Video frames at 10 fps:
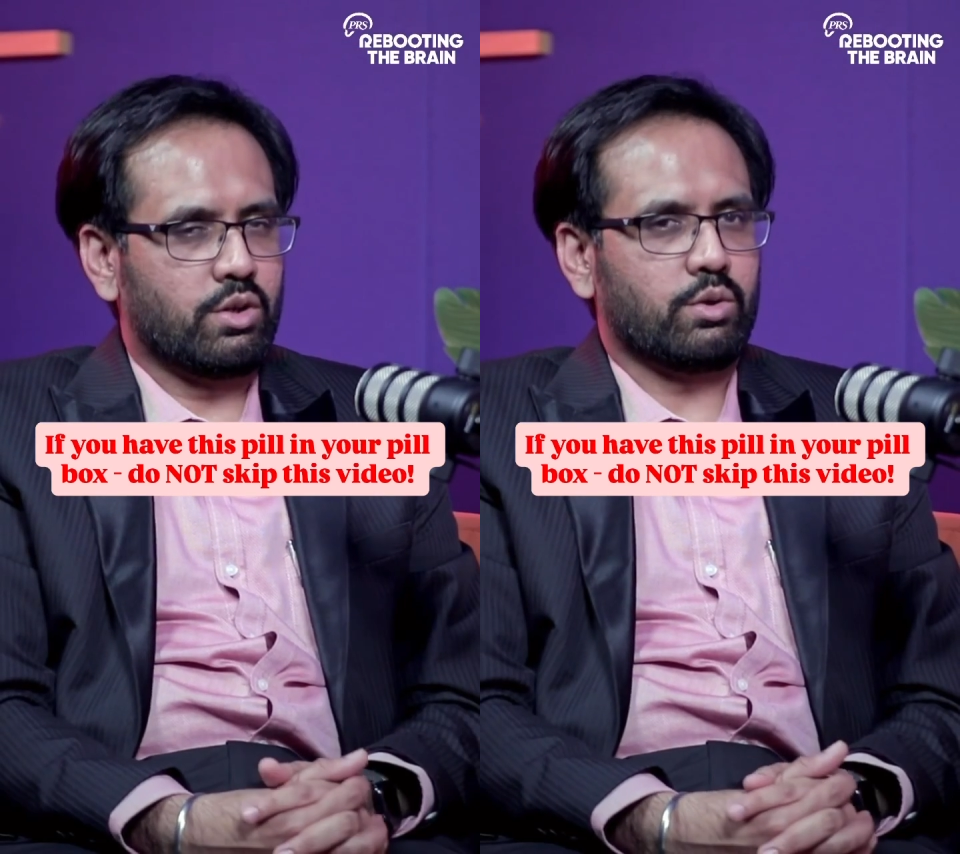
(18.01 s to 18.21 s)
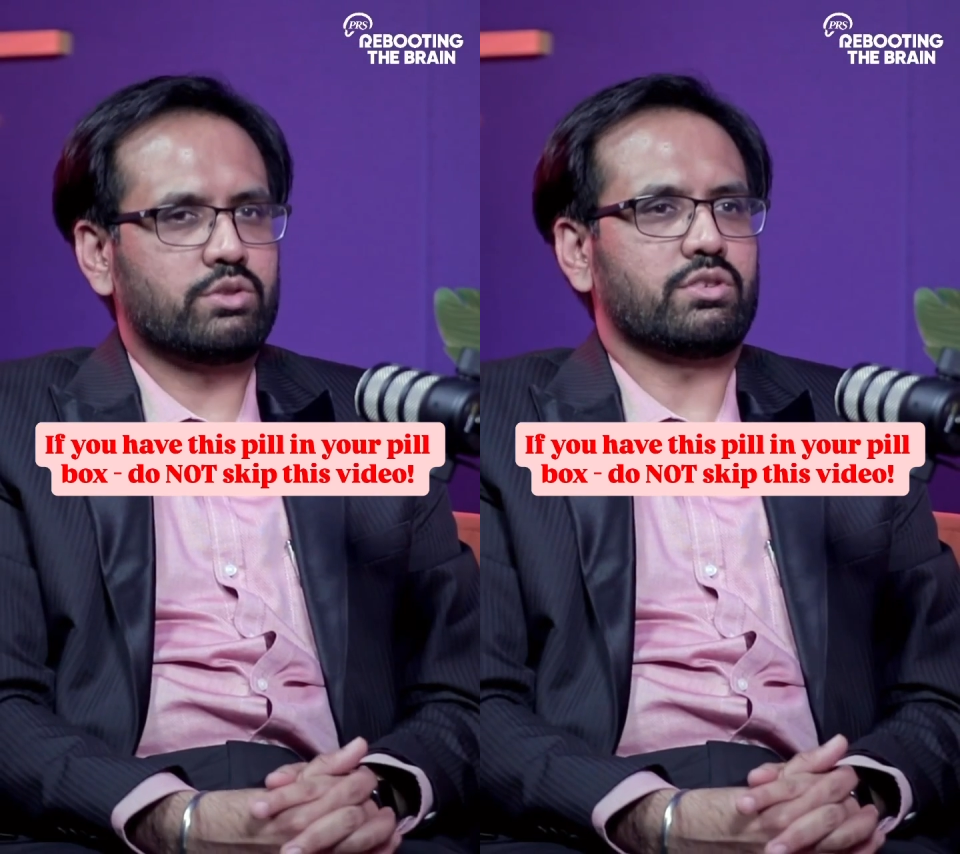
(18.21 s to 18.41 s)

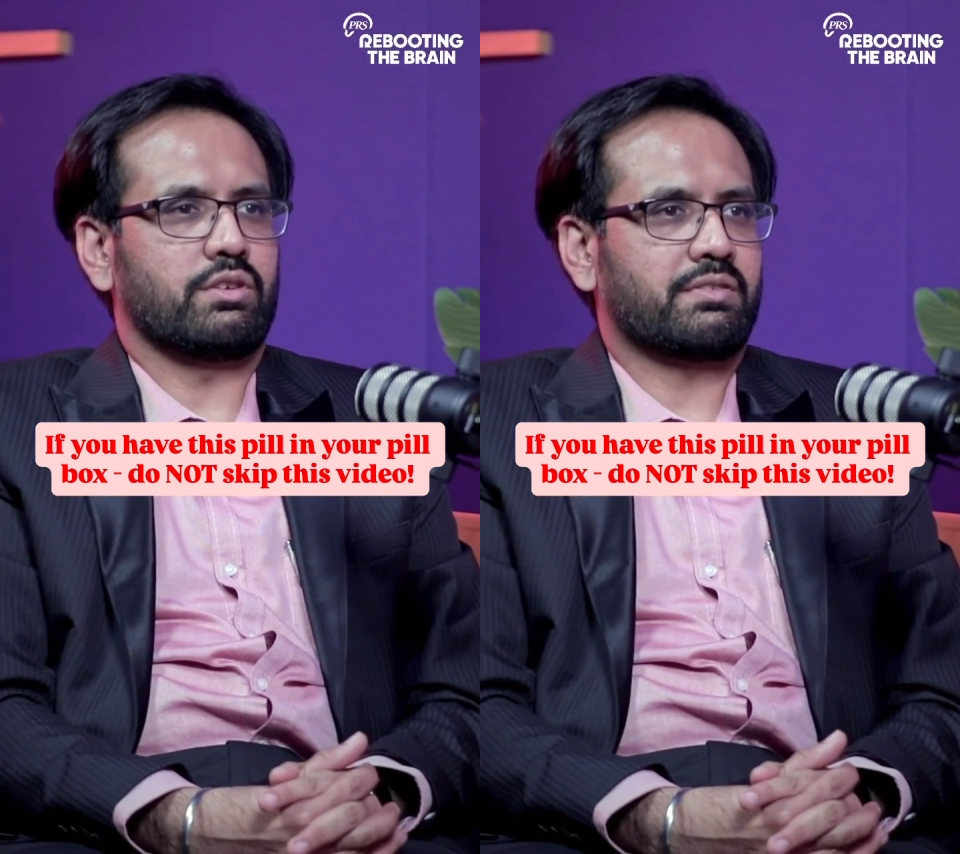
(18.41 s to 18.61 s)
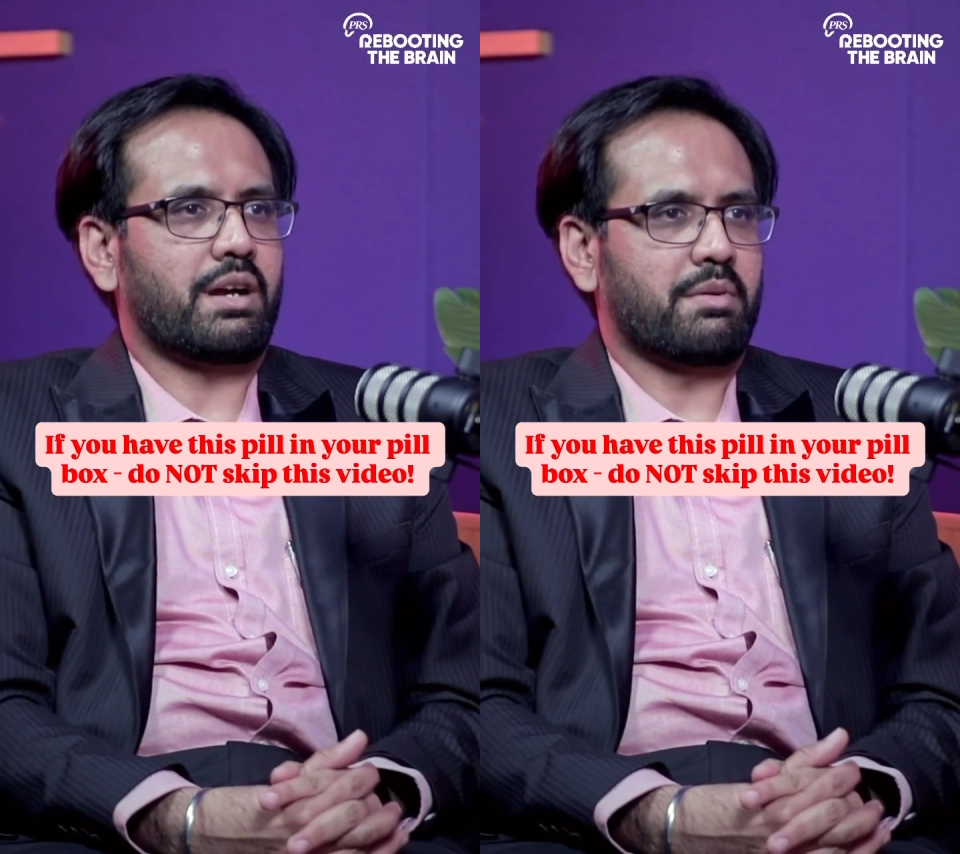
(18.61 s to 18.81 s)
dose
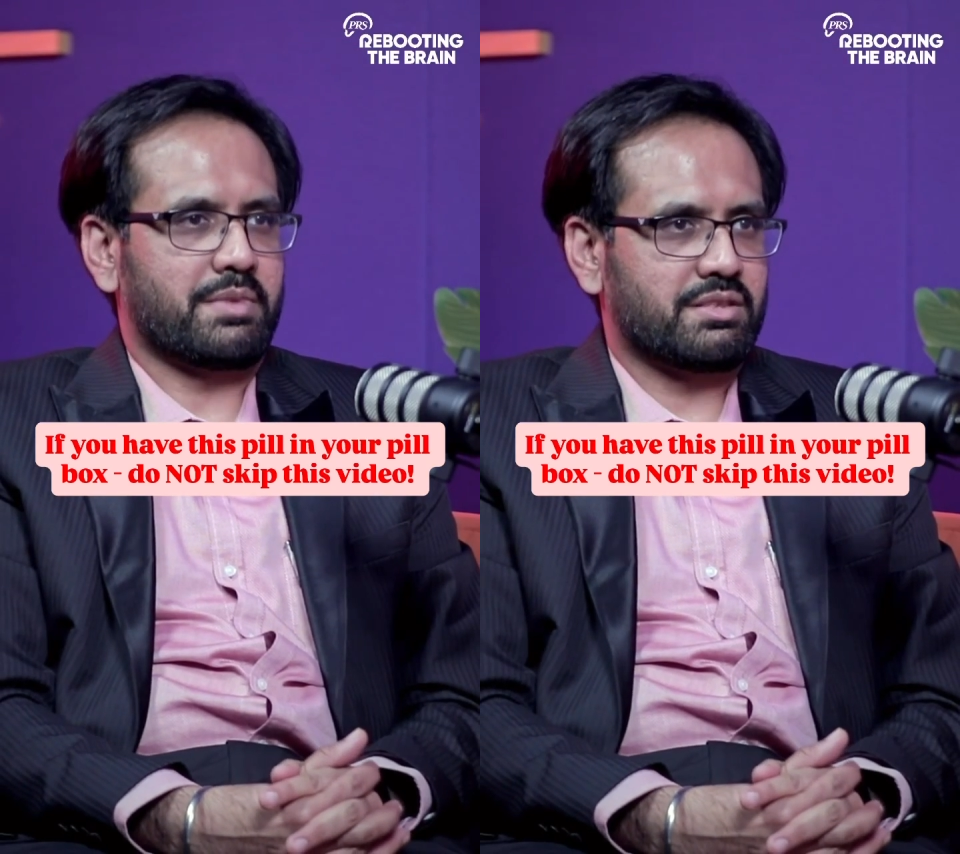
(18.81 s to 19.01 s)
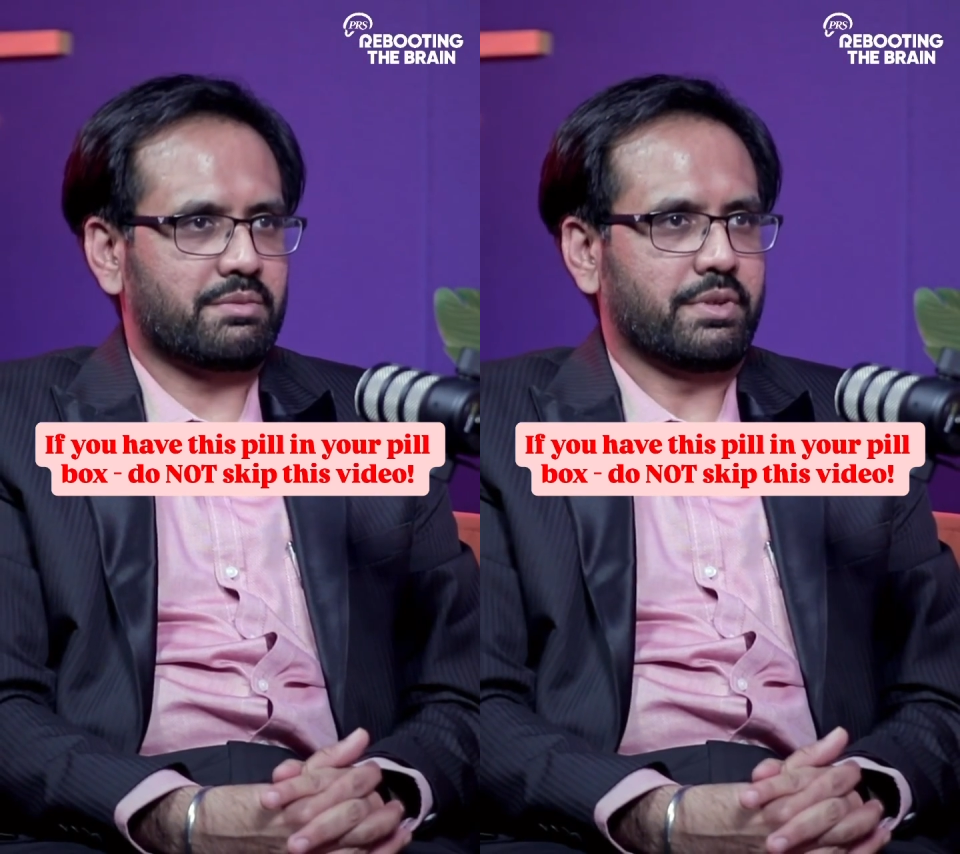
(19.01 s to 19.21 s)
of
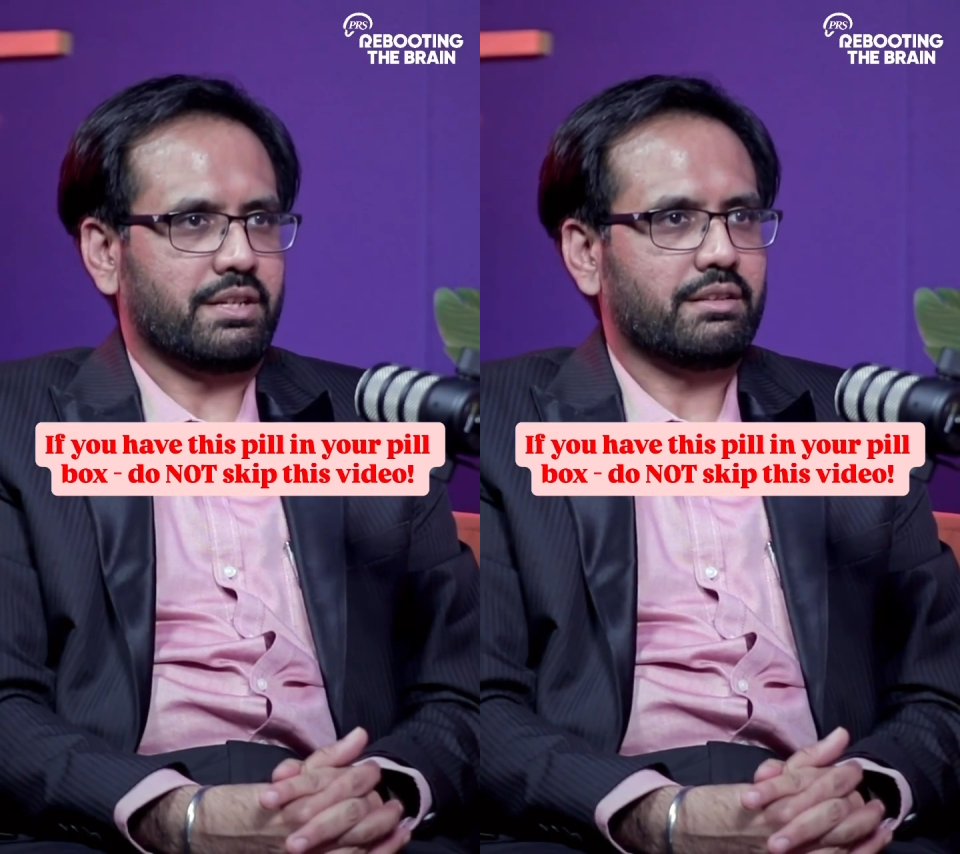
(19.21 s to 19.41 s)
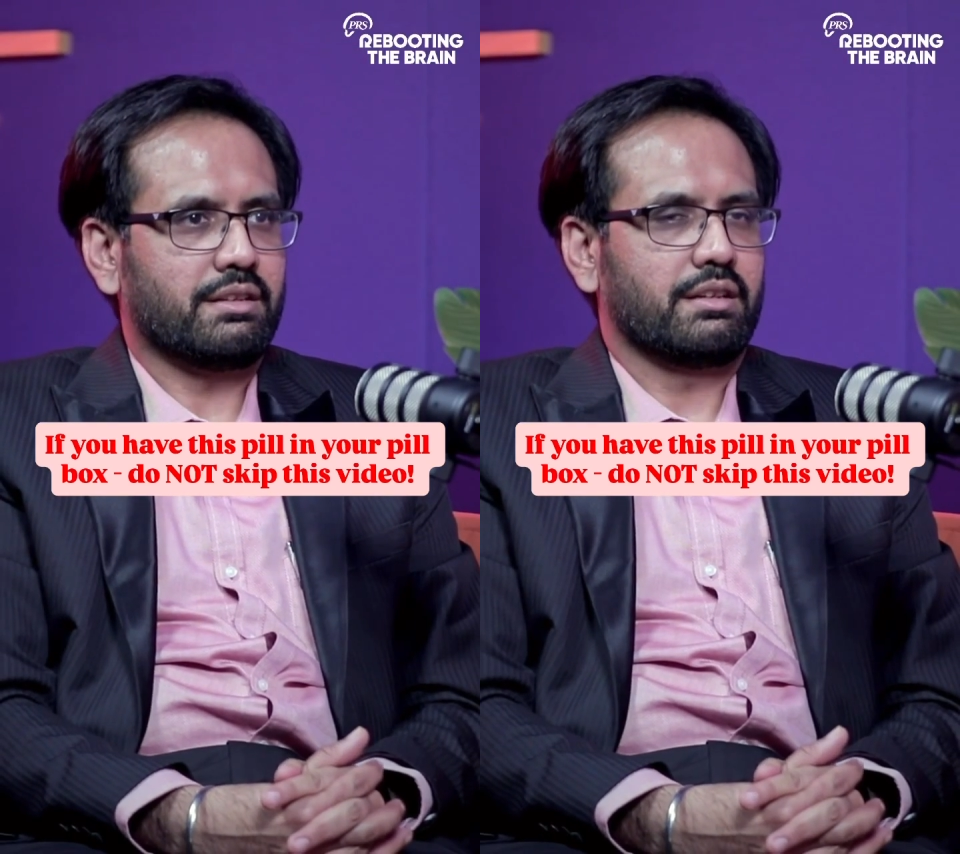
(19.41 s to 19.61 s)
carbamazepine,